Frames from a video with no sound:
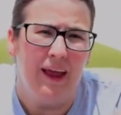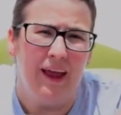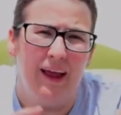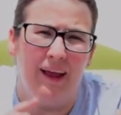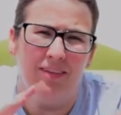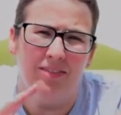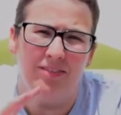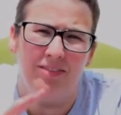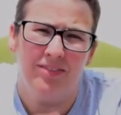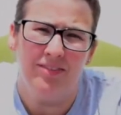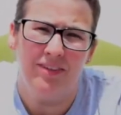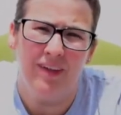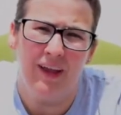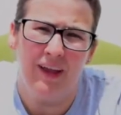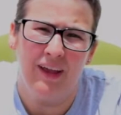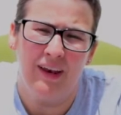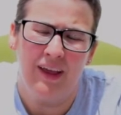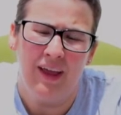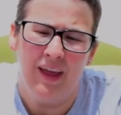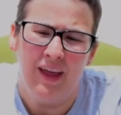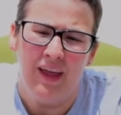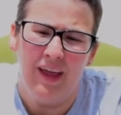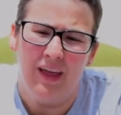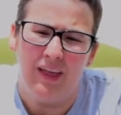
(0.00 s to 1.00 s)

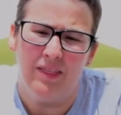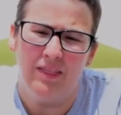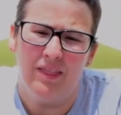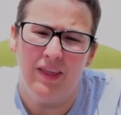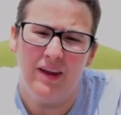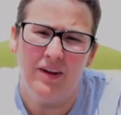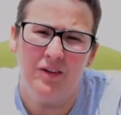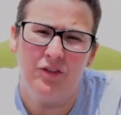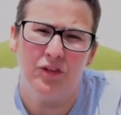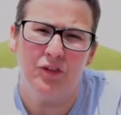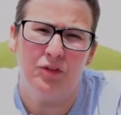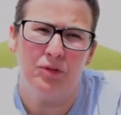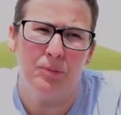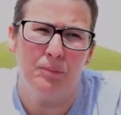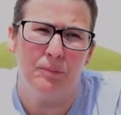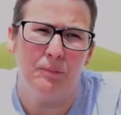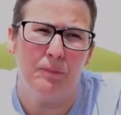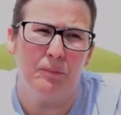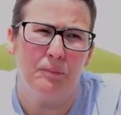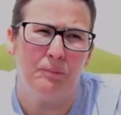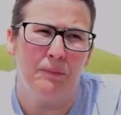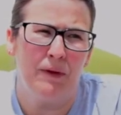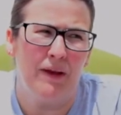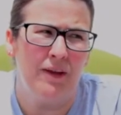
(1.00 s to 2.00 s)
Instead, they just
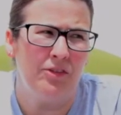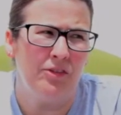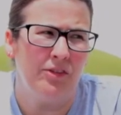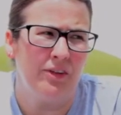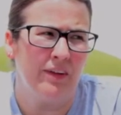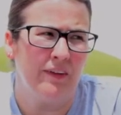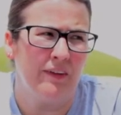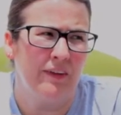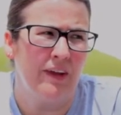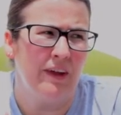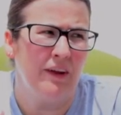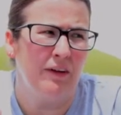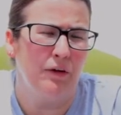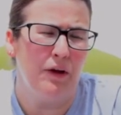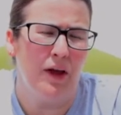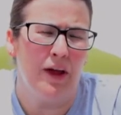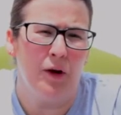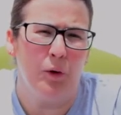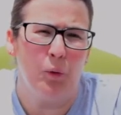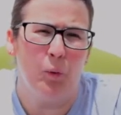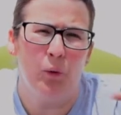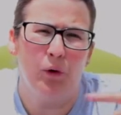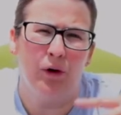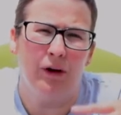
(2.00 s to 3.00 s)
basically,
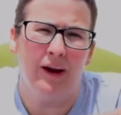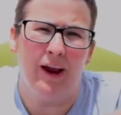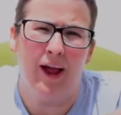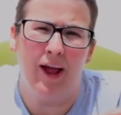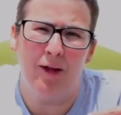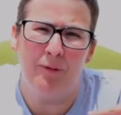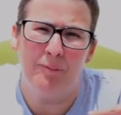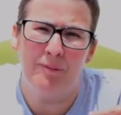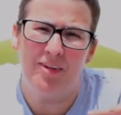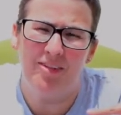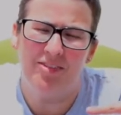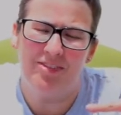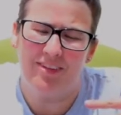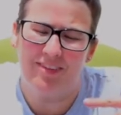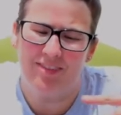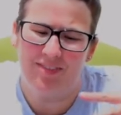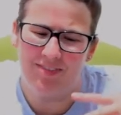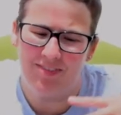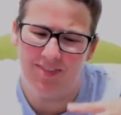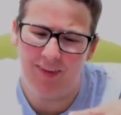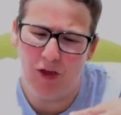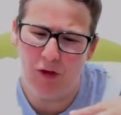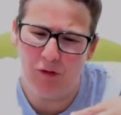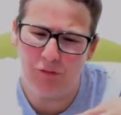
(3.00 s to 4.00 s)
it origamis
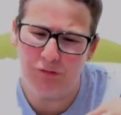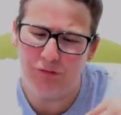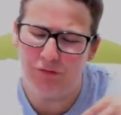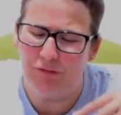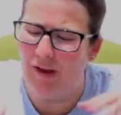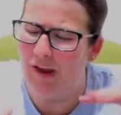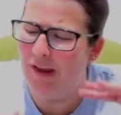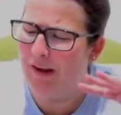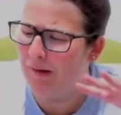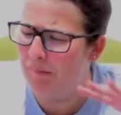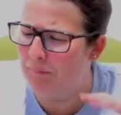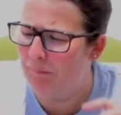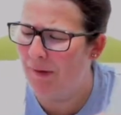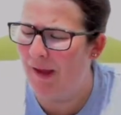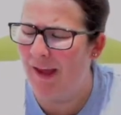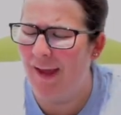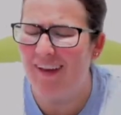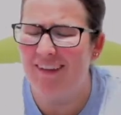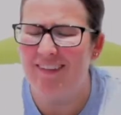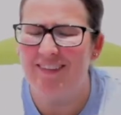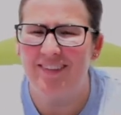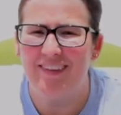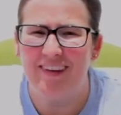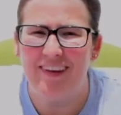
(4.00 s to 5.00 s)
itself and it
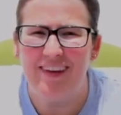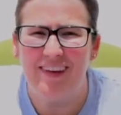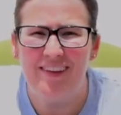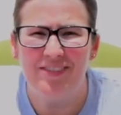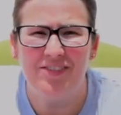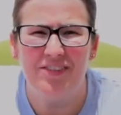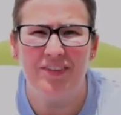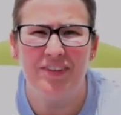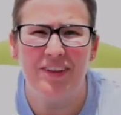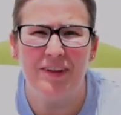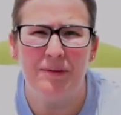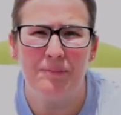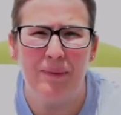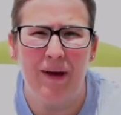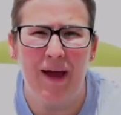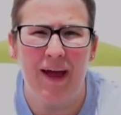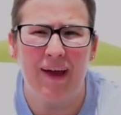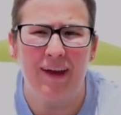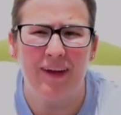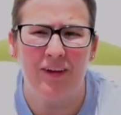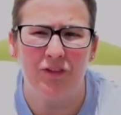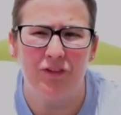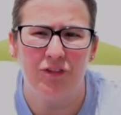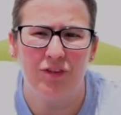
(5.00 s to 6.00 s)
packs easily
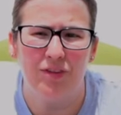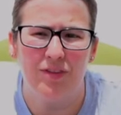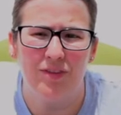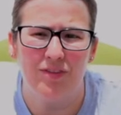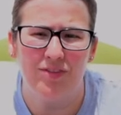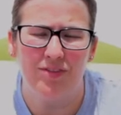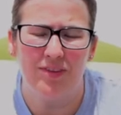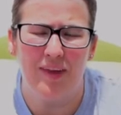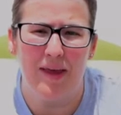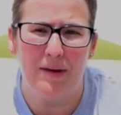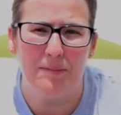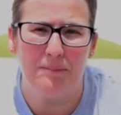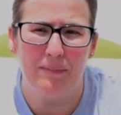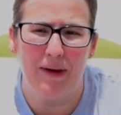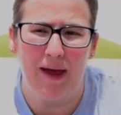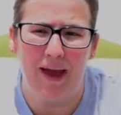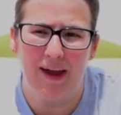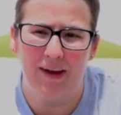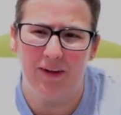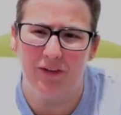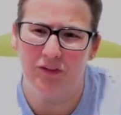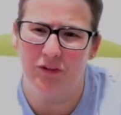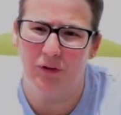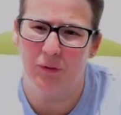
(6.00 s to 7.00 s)
back into the same
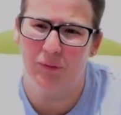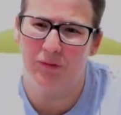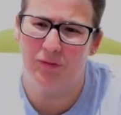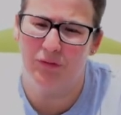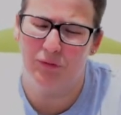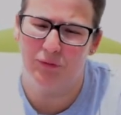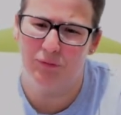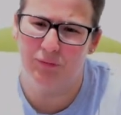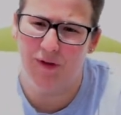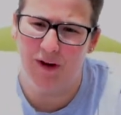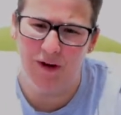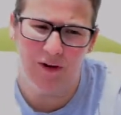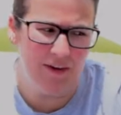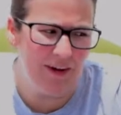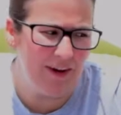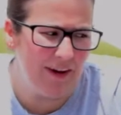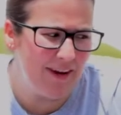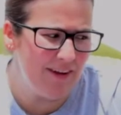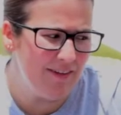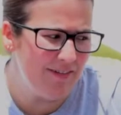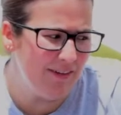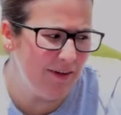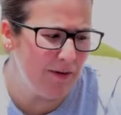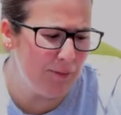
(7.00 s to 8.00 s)
bag. So it's very
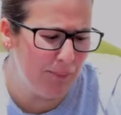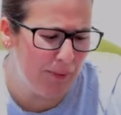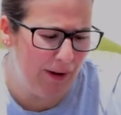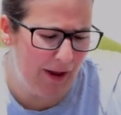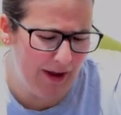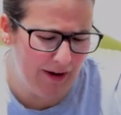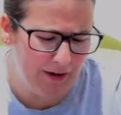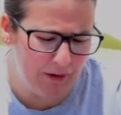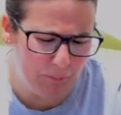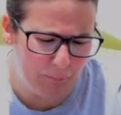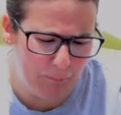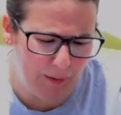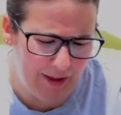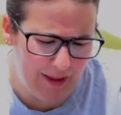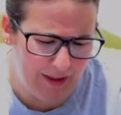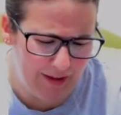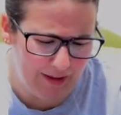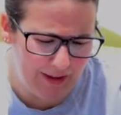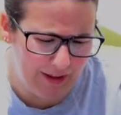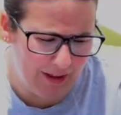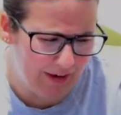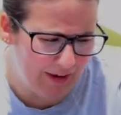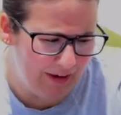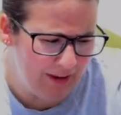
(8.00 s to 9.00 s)
easy to pack away
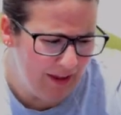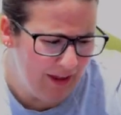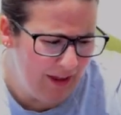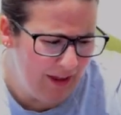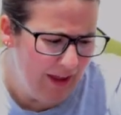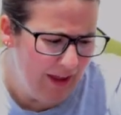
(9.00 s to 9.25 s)
again.